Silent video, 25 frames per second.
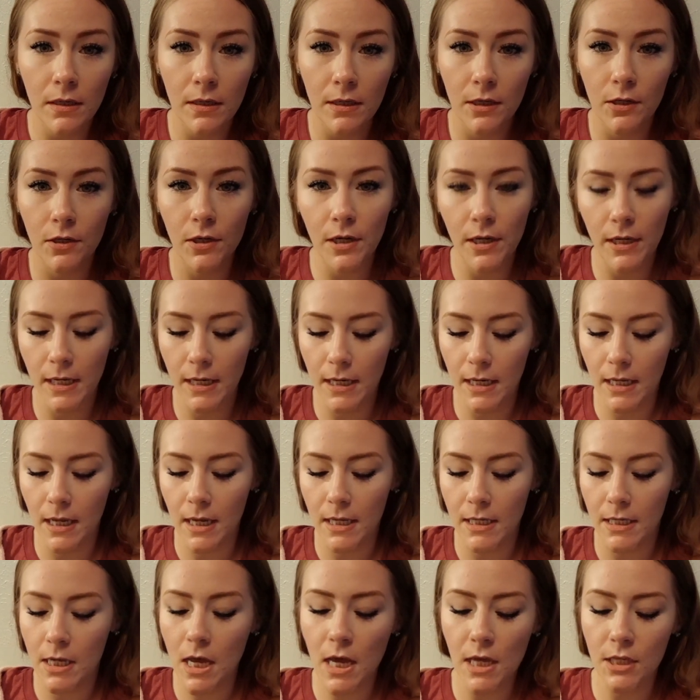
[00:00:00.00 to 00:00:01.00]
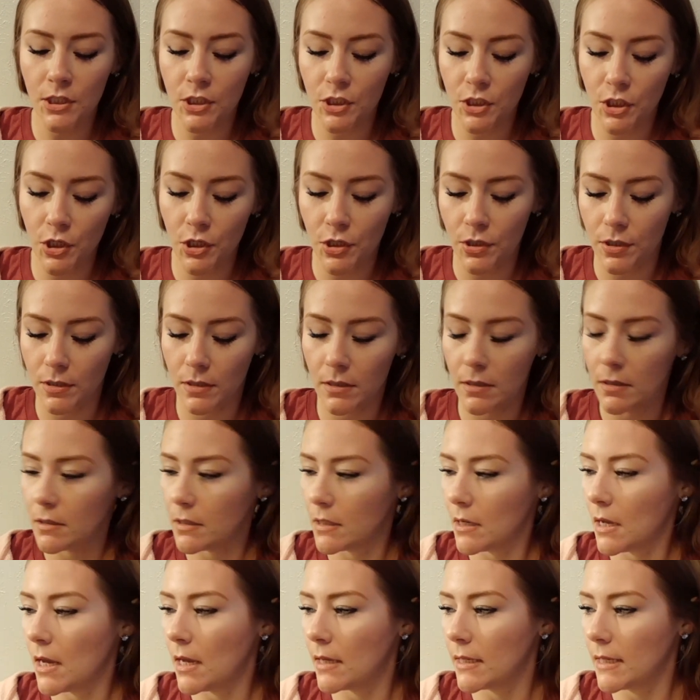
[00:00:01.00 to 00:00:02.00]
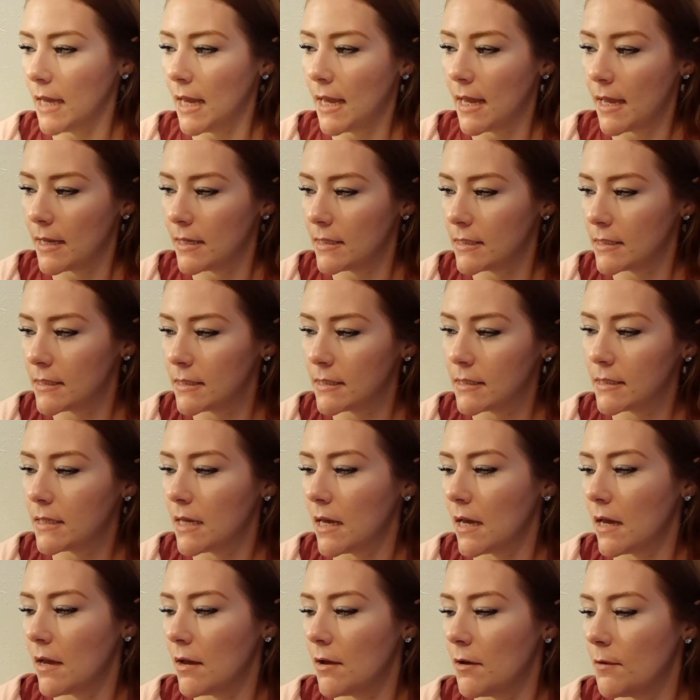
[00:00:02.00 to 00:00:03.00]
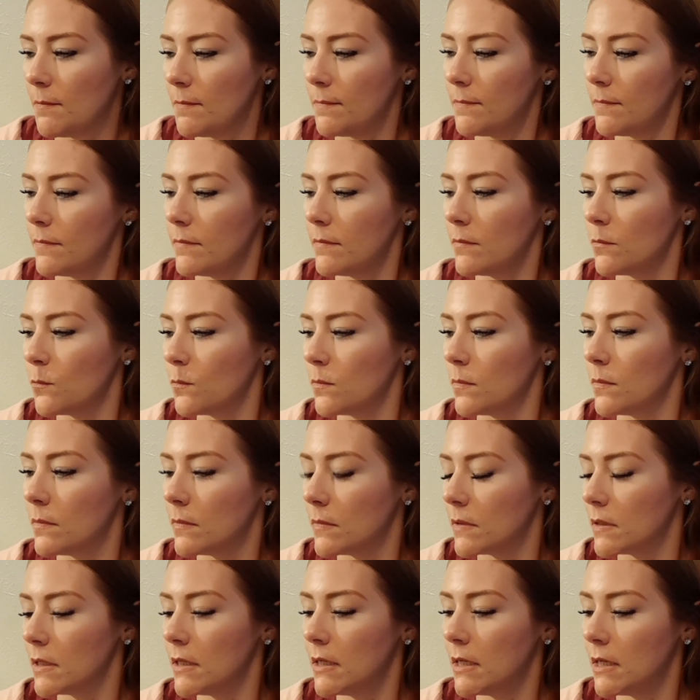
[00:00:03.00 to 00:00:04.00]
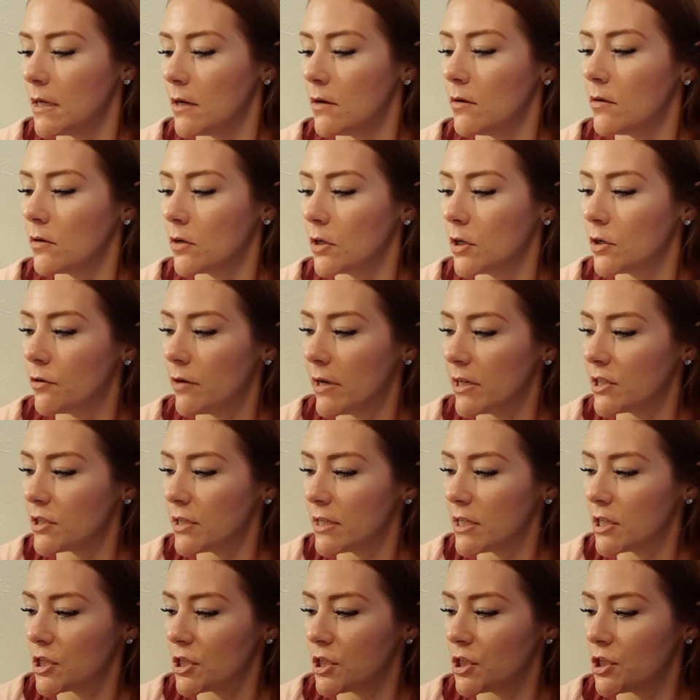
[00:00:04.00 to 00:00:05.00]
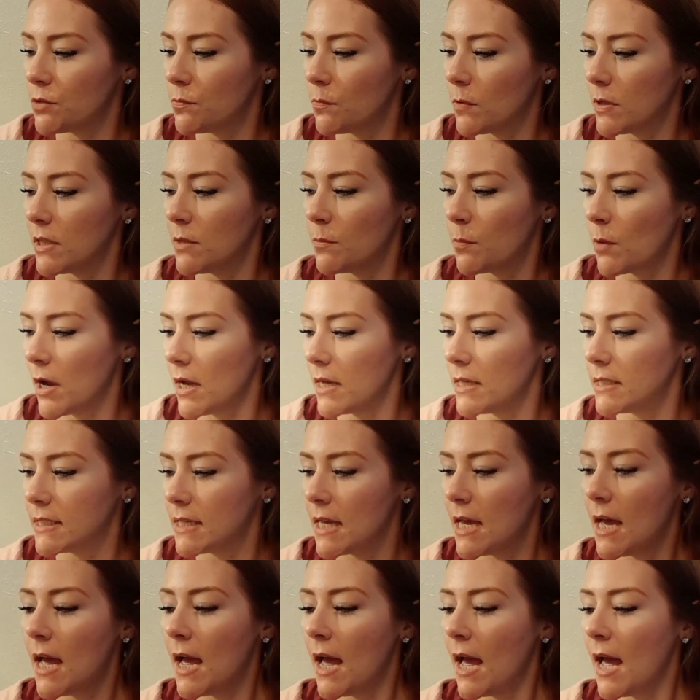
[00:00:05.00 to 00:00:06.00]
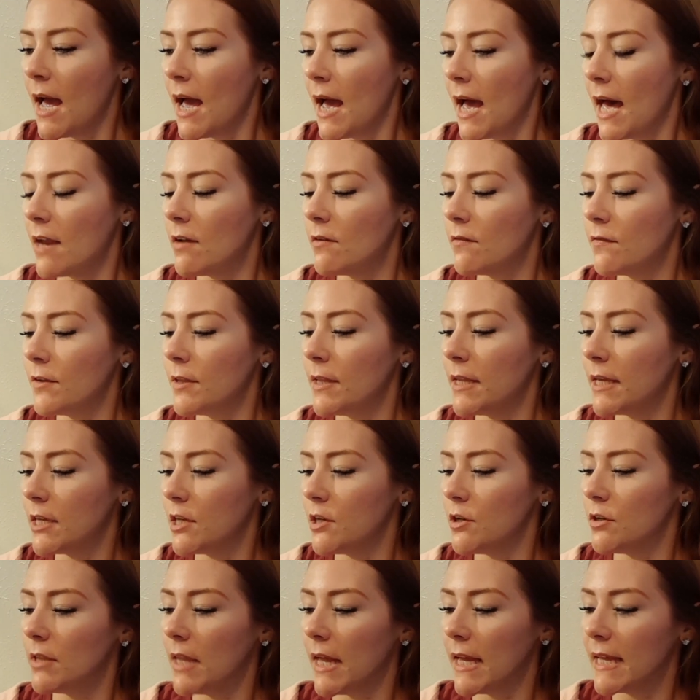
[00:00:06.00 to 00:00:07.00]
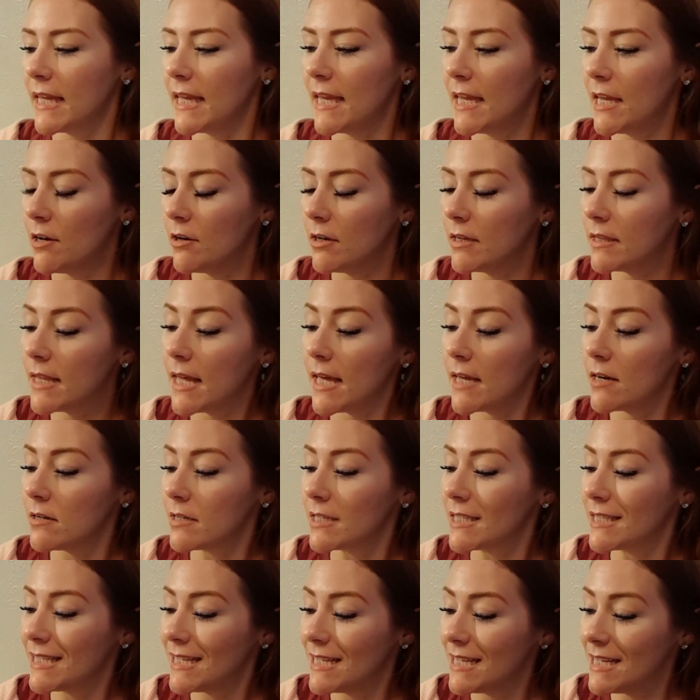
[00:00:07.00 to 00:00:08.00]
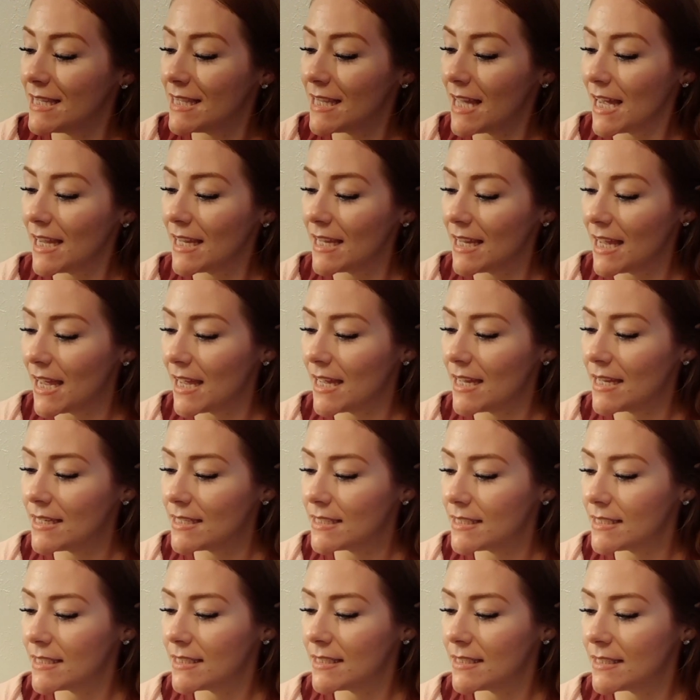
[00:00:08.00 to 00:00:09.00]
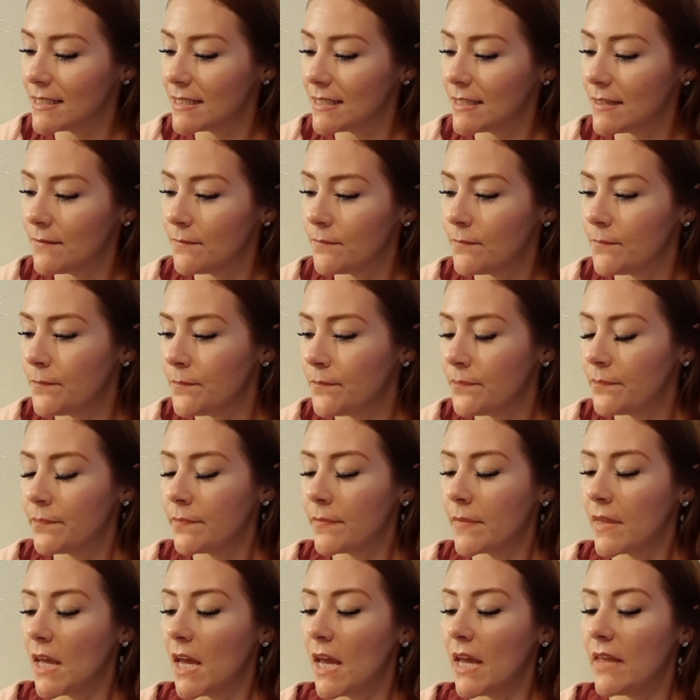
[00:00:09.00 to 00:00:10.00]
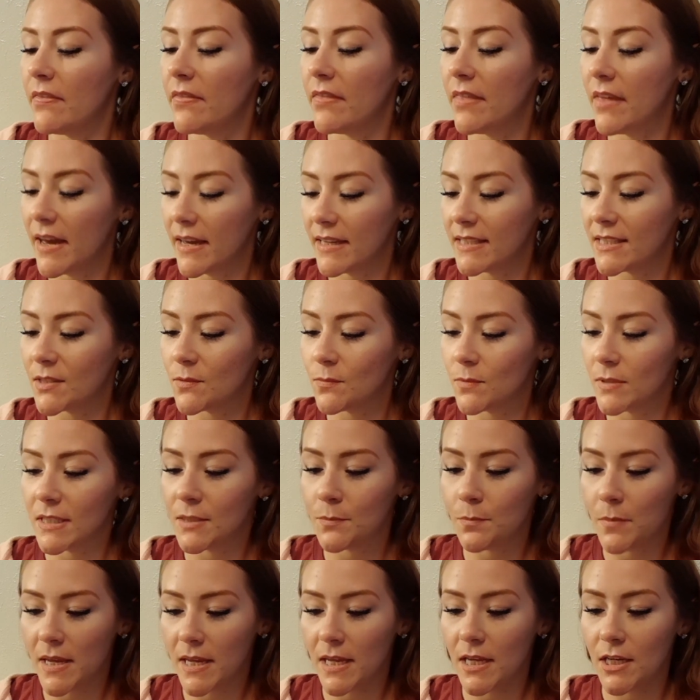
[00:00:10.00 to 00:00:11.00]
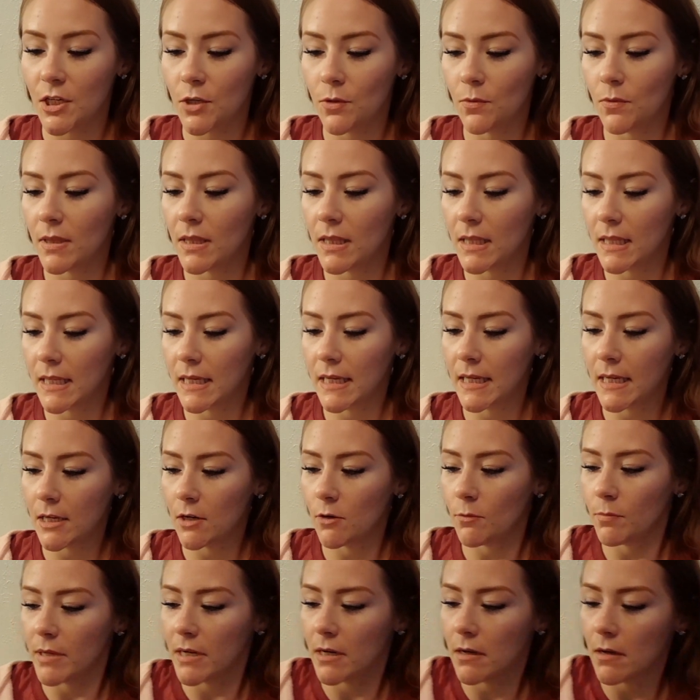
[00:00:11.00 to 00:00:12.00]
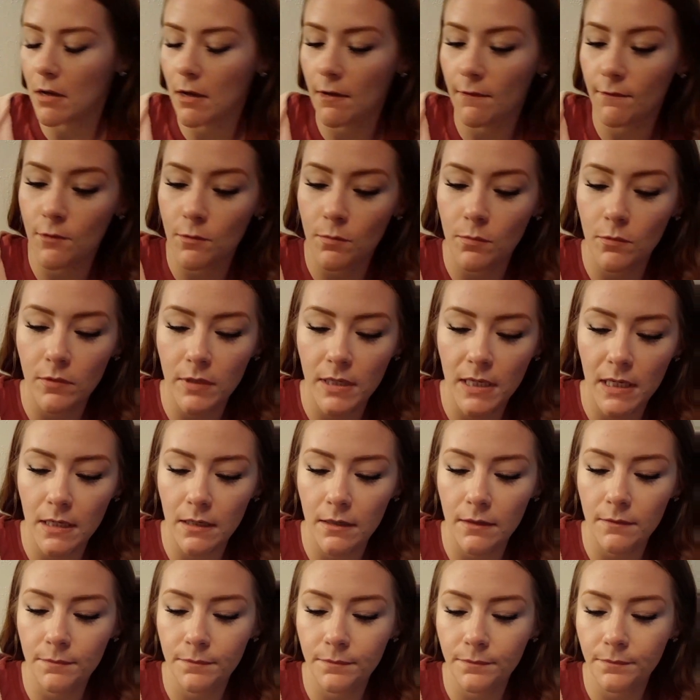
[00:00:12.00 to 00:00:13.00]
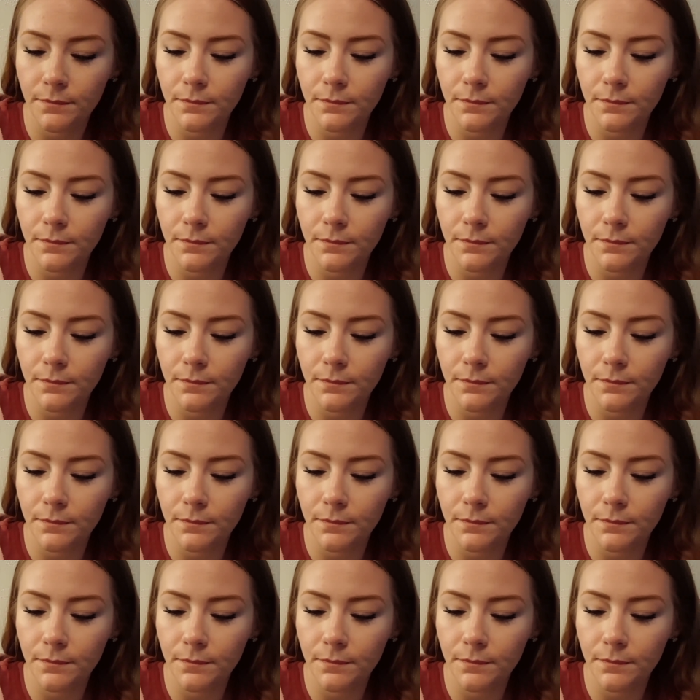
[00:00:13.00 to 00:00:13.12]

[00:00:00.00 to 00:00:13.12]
You're not getting a certain yes. You know, congratulations, you won the prize. I don't feel like you're like hearing that or seeing that yet. And that's what's making you a little bit uncomfortable here.